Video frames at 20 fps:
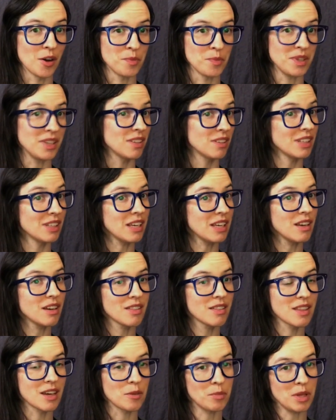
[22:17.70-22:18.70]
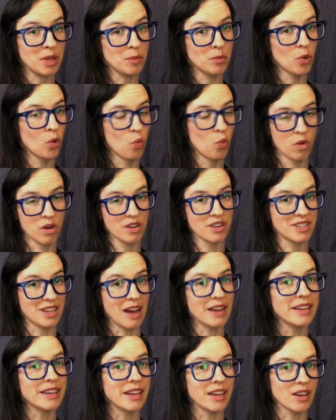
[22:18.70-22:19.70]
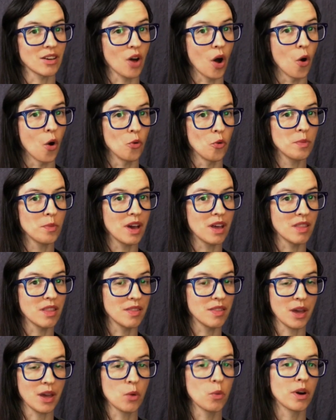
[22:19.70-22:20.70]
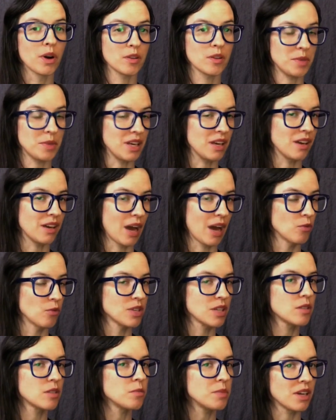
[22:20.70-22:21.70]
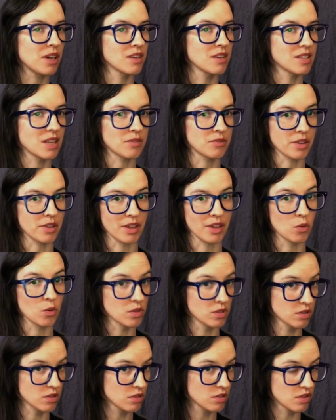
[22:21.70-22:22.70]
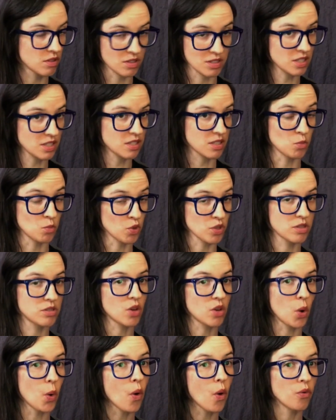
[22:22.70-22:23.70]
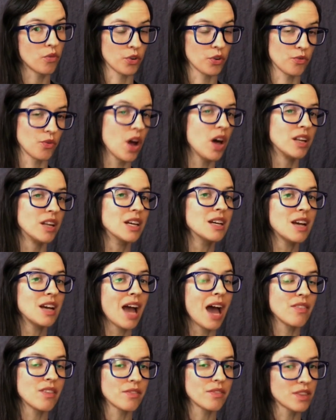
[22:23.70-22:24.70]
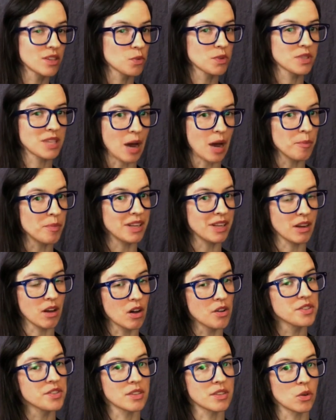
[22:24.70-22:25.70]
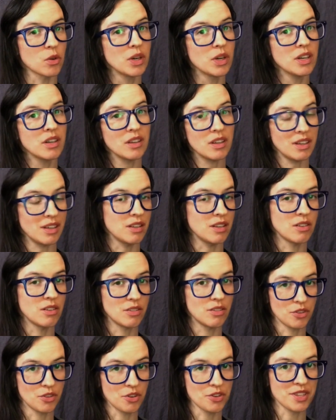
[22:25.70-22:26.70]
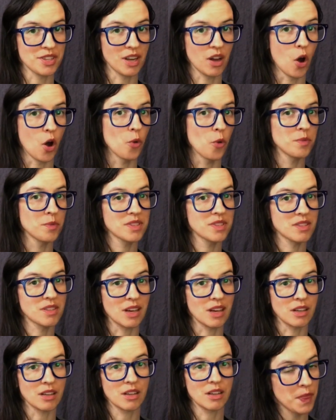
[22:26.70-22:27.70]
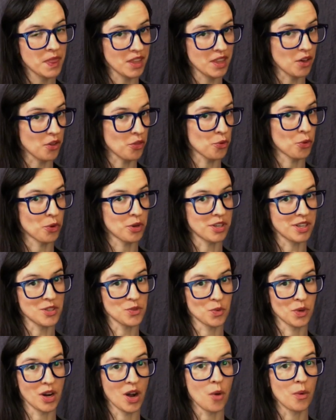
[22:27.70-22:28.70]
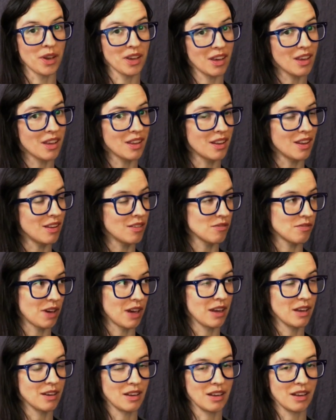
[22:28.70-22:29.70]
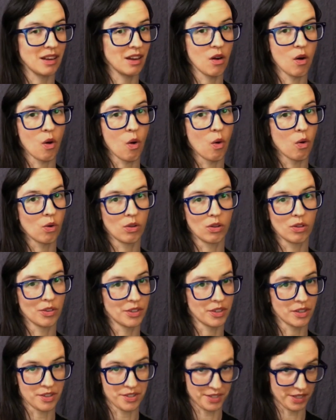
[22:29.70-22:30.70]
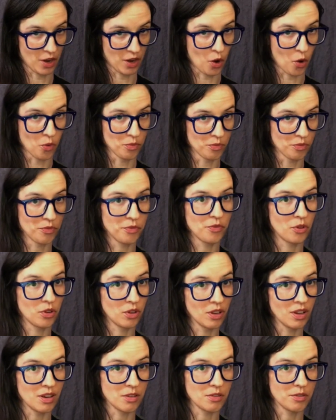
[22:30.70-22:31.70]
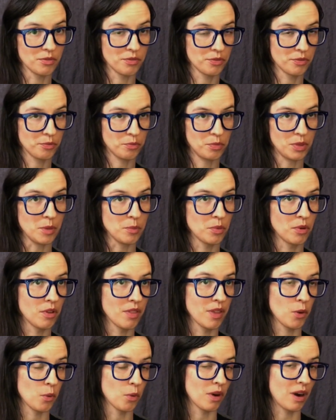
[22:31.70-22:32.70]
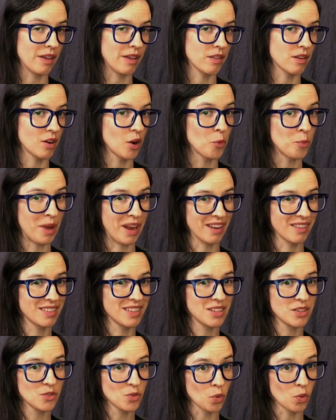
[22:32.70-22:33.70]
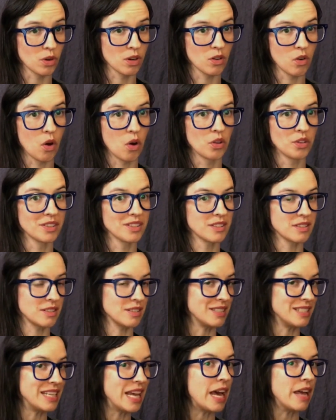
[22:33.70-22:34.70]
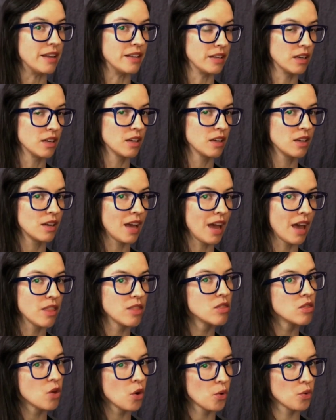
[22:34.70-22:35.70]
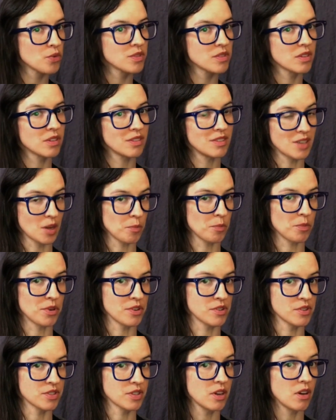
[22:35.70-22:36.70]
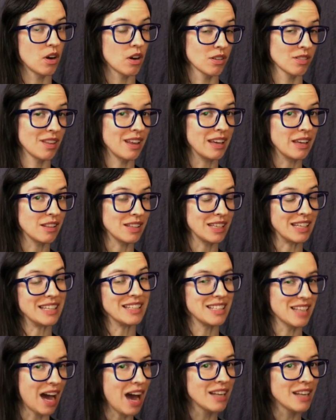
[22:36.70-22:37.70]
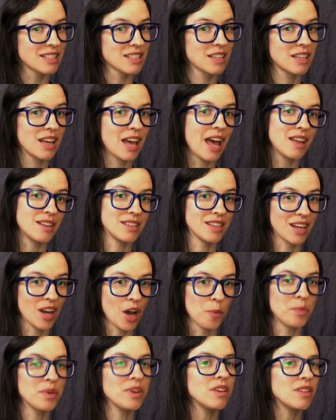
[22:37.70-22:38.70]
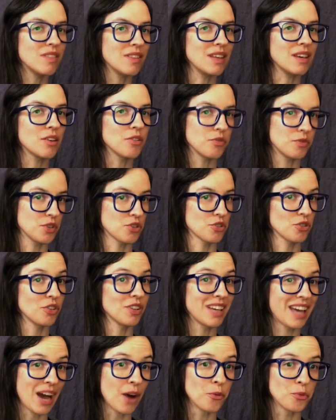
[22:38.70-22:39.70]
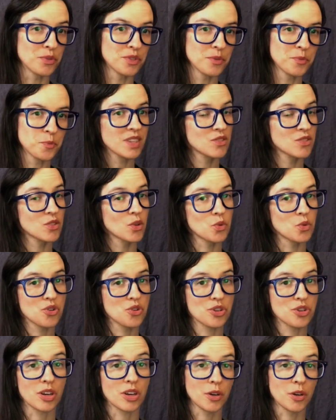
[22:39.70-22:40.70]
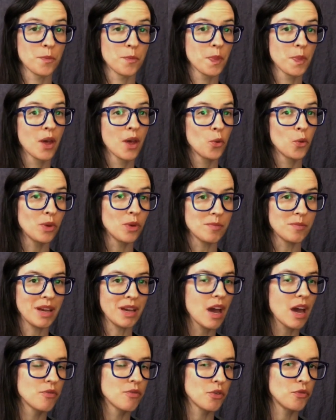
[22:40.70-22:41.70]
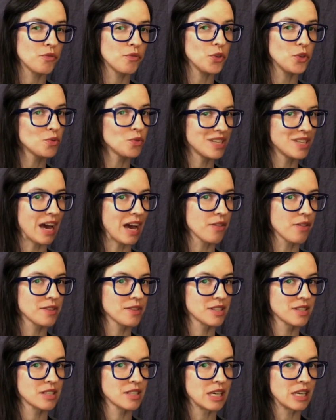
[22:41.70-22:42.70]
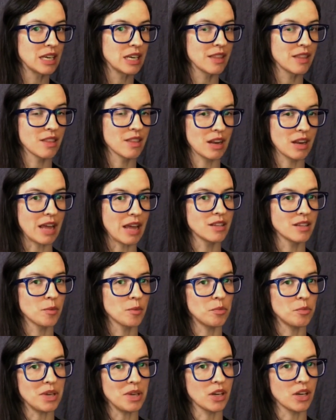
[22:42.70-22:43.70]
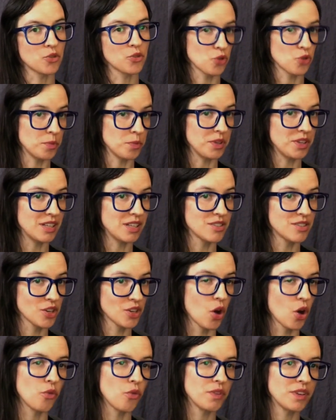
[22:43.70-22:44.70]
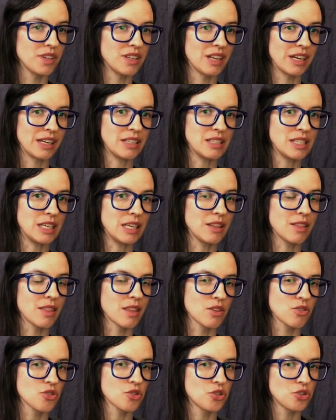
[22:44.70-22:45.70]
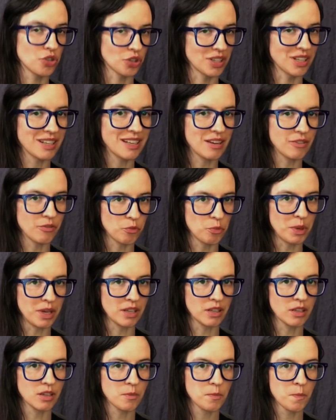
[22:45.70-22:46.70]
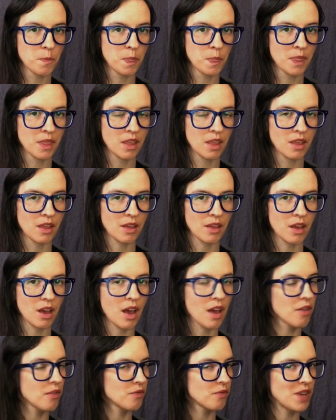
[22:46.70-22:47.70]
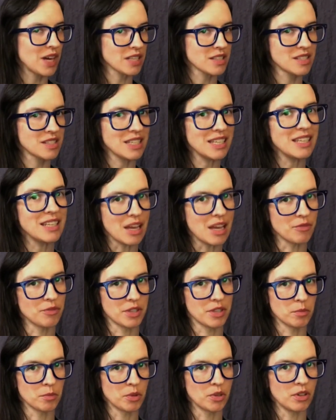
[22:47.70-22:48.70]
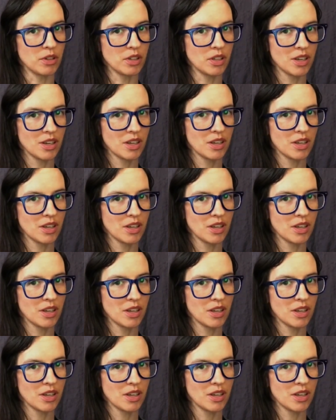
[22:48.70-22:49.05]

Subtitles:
Italy that people were dying at home and they weren't being counted because the system was so overrun, and that this was happening also in nursing homes, that the authorities were going in and finding a whole nursing home full of people that were either abandoned or all dead. And those numbers are likely not ending up in the official count. So sure, we may have a few deaths that end up being attributed to COVID-19 that shouldn't have been. That's inevitable.